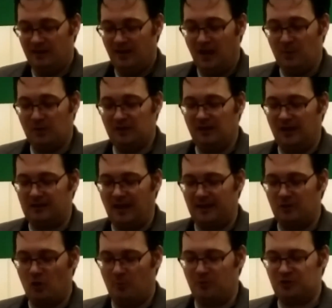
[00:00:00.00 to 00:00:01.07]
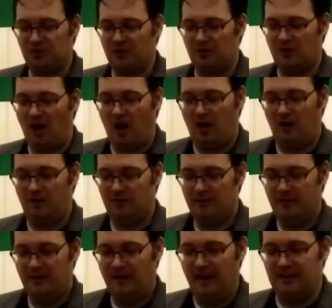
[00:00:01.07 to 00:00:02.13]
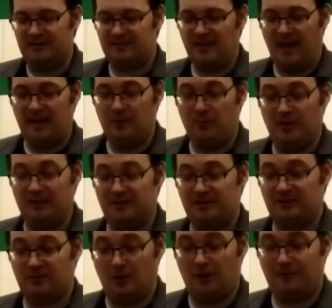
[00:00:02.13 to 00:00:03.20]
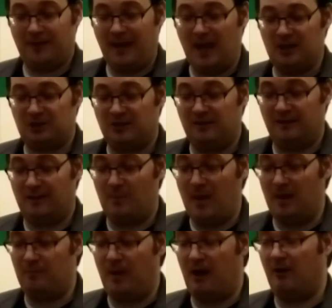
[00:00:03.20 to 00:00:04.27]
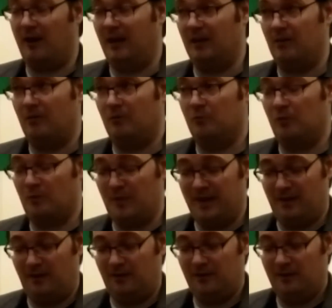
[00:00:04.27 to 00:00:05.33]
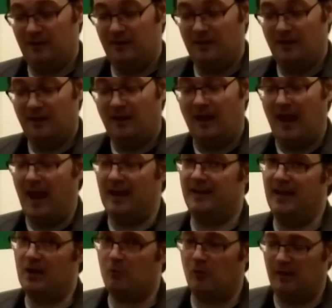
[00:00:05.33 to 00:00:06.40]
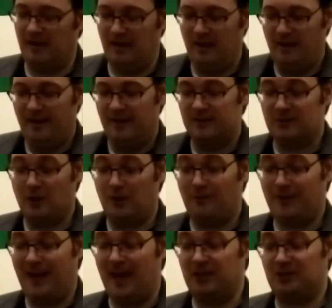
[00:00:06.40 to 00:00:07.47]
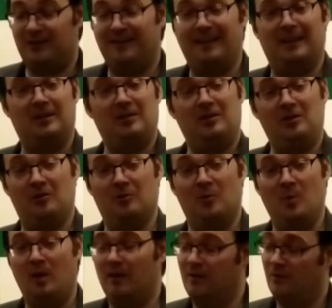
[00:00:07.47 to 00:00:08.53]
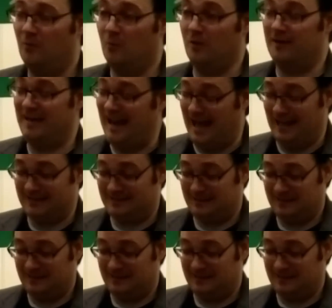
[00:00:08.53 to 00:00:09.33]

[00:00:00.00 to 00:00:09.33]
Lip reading: it wouldn't look like a normal shield at all. Instead, it was certification that the men bearing it were real, and equally, certification that you were not.